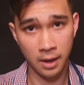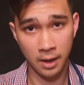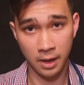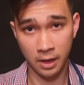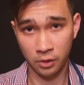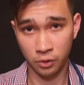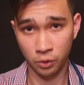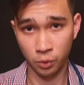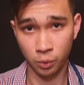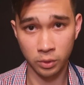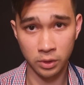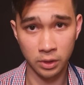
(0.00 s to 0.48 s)

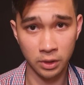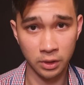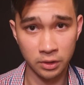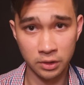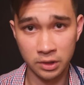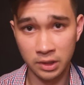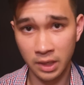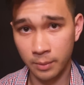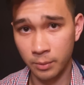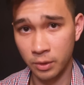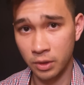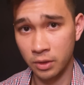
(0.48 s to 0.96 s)
how do we
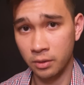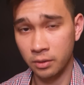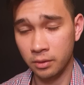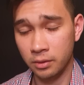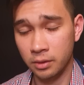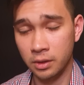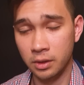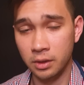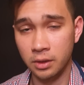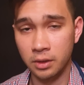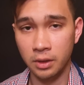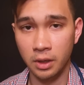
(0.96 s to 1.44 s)
examine
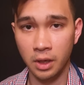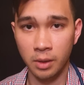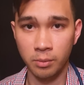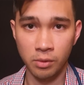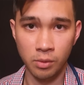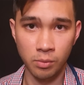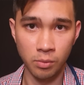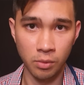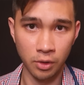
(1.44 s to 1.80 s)
the upper